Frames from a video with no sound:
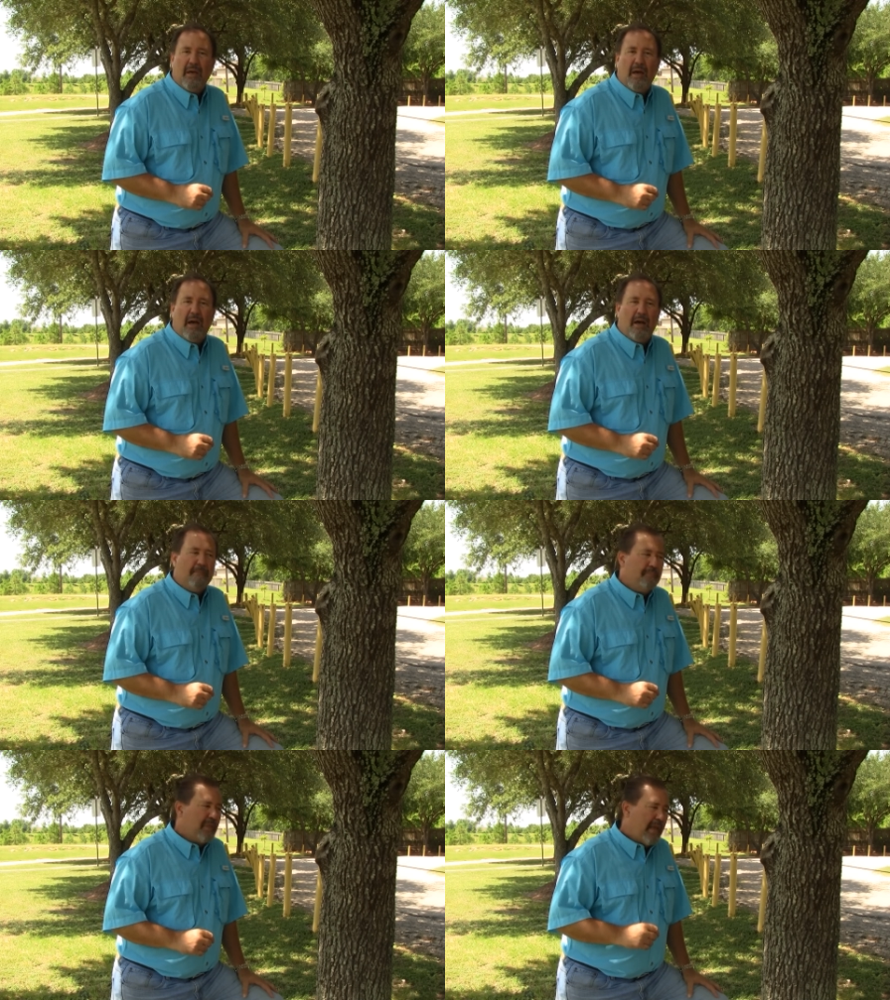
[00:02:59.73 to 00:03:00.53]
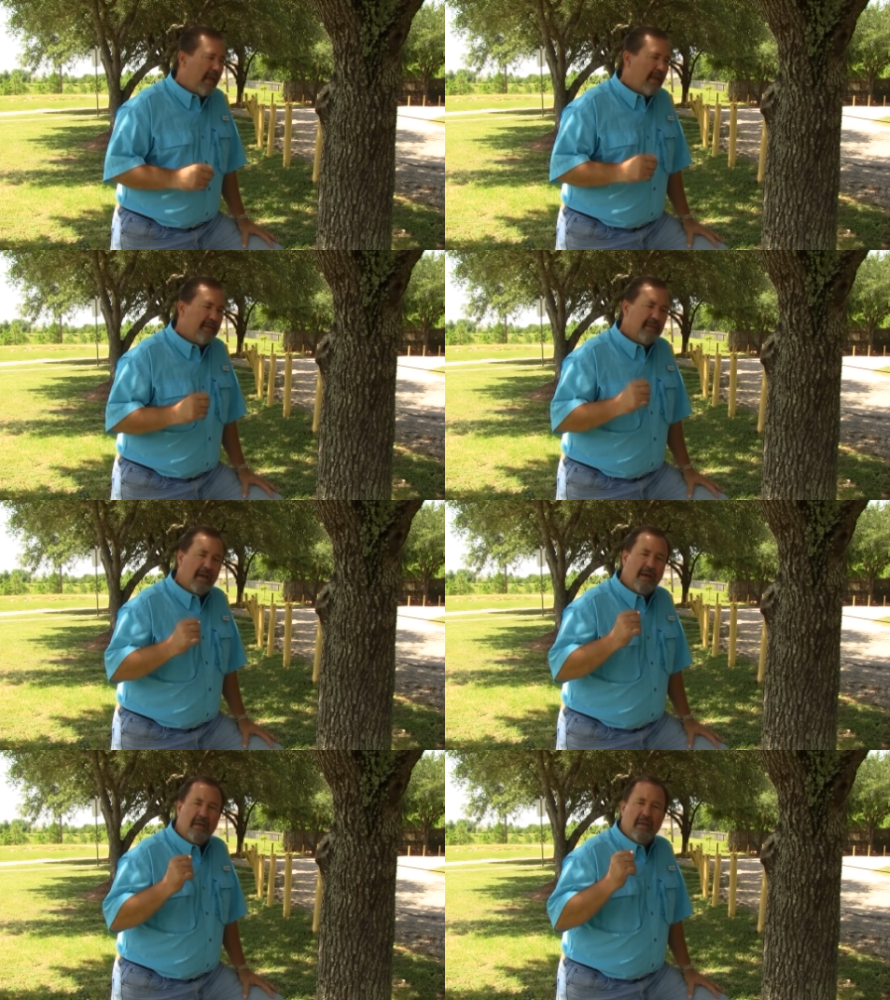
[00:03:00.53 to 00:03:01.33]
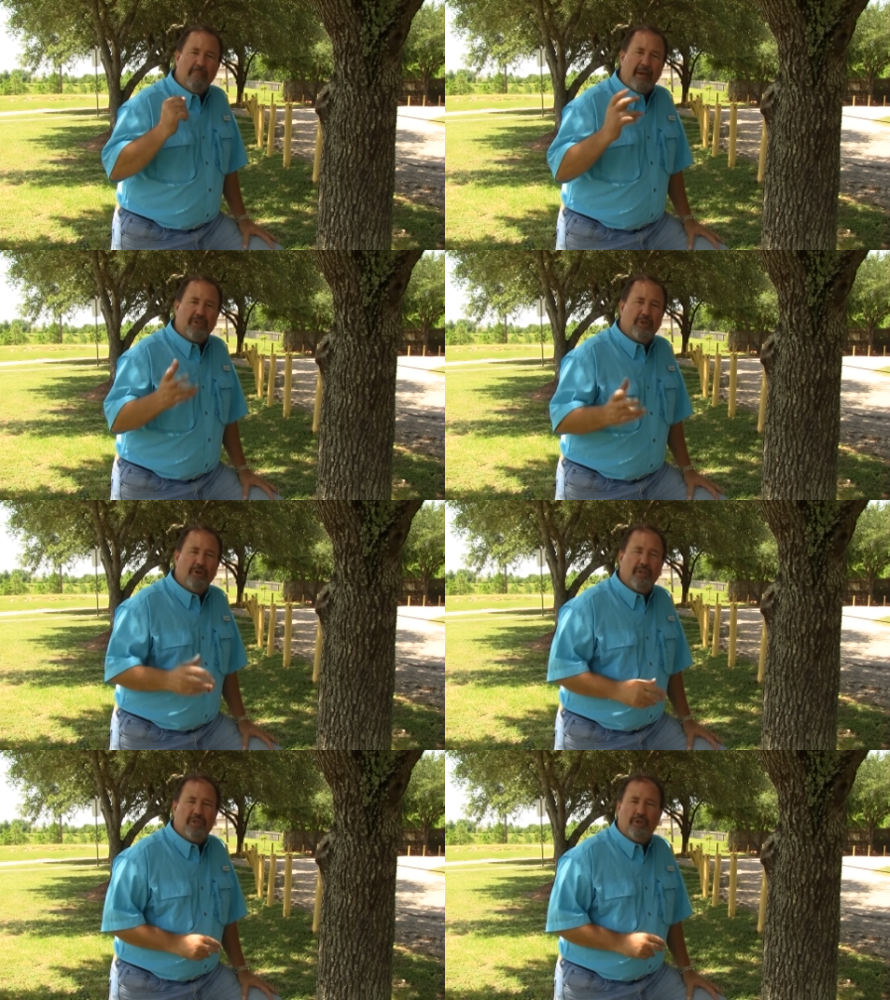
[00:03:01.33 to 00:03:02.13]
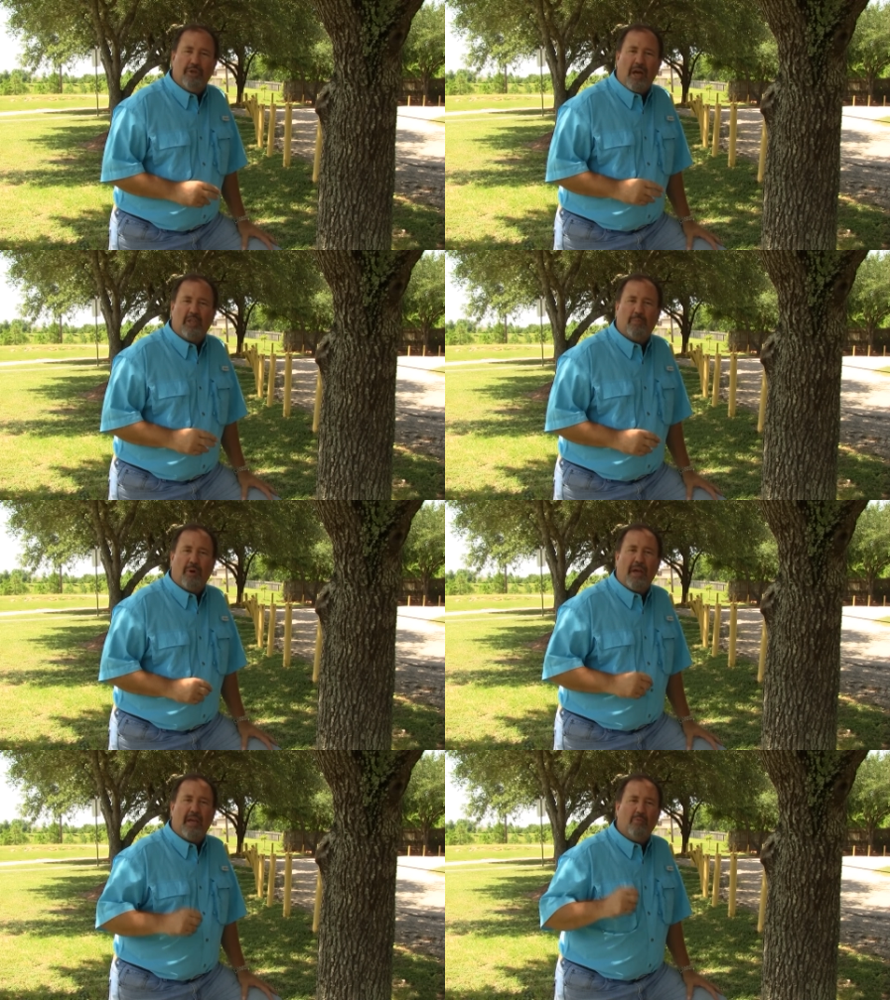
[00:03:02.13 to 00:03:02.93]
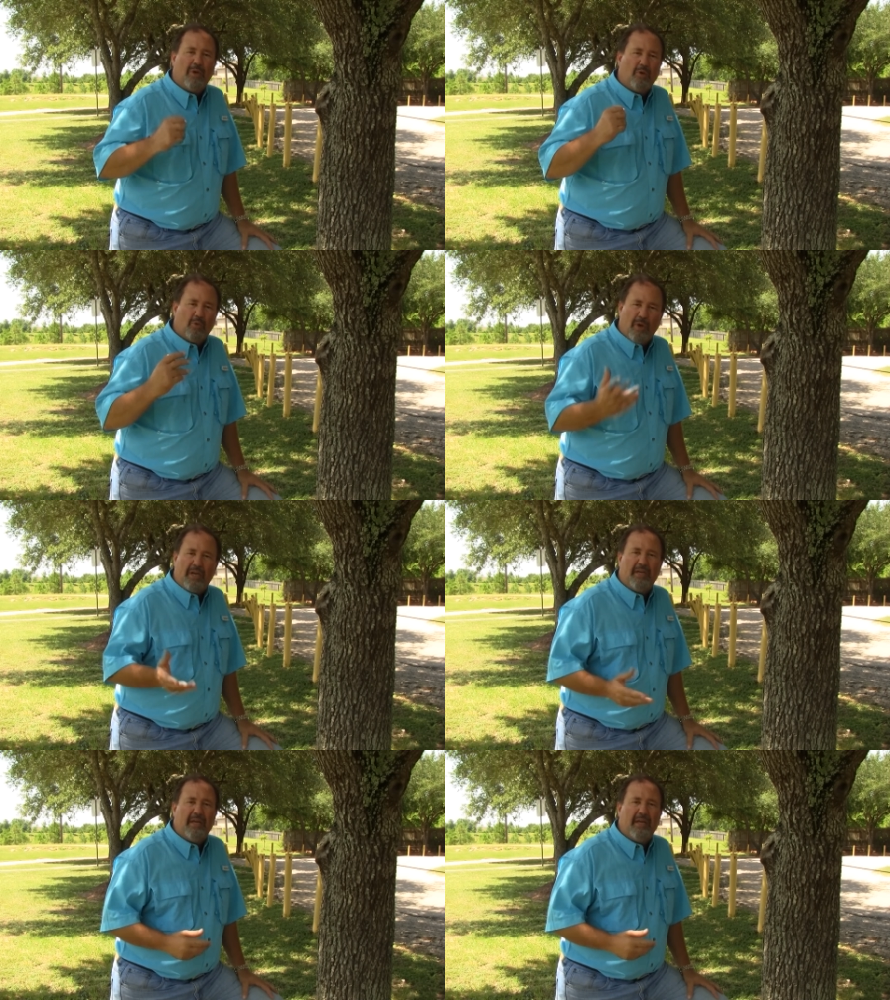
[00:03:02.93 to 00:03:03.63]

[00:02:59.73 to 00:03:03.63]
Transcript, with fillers: Um, and uh, make sure that you're not spraying on a windy